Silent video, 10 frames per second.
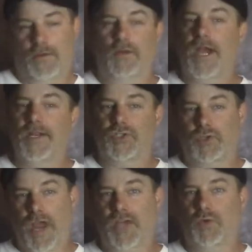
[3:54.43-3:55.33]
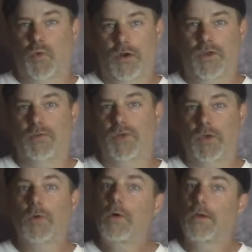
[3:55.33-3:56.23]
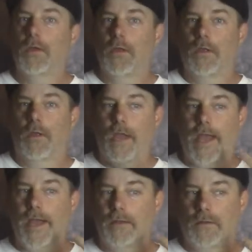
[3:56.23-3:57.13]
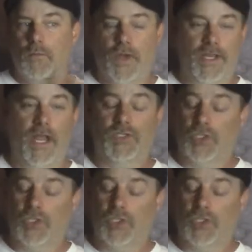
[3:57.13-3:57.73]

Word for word: the kind of trash work you do and whatnot.